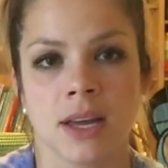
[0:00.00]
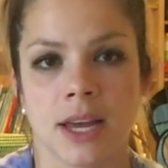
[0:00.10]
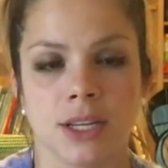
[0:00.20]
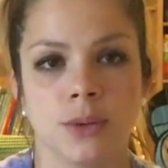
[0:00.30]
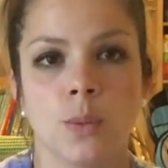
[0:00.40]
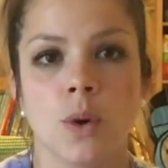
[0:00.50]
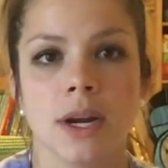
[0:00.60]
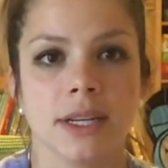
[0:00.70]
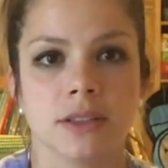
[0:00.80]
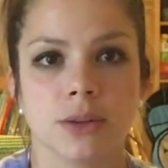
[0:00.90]
And you
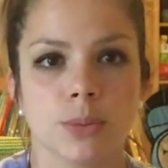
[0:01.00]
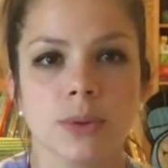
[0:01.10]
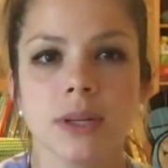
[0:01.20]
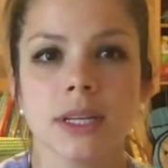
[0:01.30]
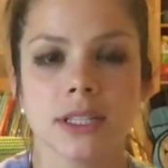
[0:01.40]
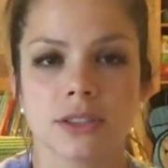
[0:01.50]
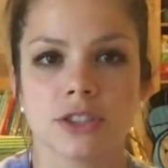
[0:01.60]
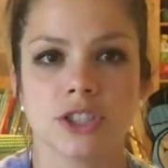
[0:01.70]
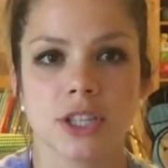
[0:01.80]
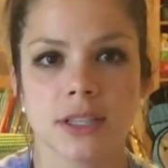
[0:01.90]
want it to really
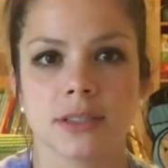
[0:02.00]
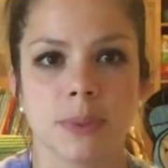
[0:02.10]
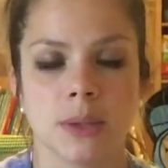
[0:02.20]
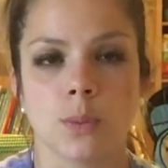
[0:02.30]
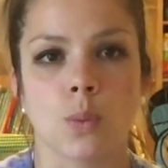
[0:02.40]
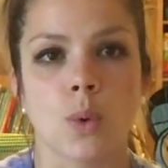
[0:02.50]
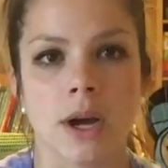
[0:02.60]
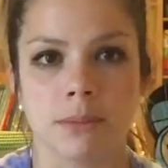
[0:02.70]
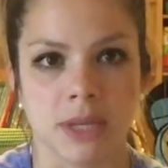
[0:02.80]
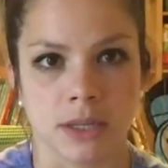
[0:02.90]
just be
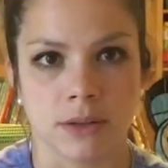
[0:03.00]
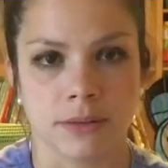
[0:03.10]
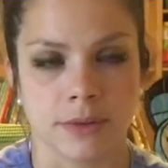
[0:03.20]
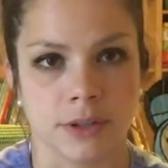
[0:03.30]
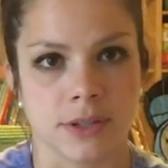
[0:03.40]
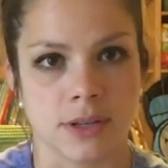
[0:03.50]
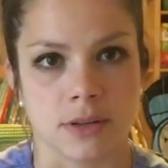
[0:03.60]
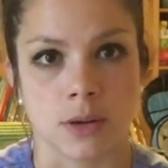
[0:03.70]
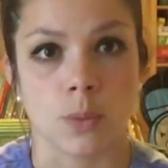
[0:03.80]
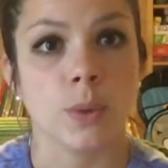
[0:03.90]
one meal
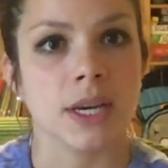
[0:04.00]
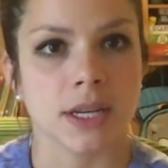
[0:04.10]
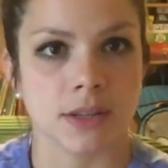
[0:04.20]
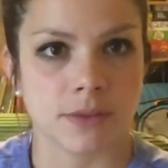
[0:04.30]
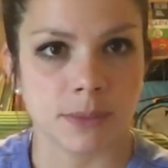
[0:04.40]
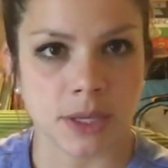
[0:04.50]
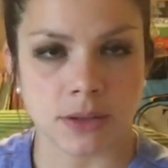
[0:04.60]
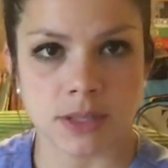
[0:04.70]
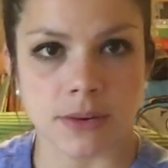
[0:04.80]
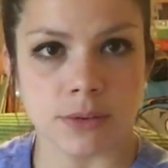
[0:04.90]
versus a weekend of
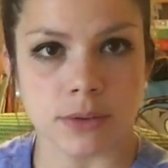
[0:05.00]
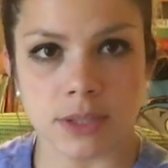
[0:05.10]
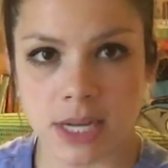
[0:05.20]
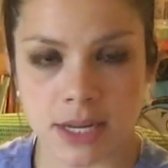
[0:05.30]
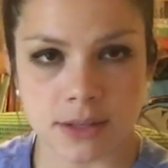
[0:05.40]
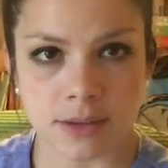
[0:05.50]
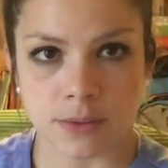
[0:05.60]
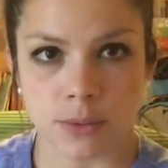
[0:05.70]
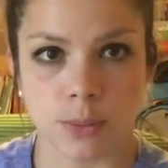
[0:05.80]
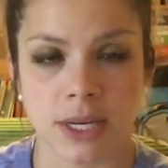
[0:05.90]
meals, several days,
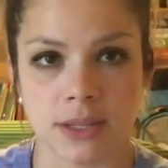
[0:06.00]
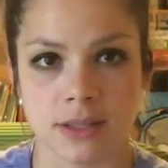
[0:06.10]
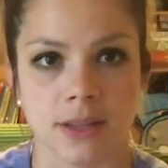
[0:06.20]
several weeks.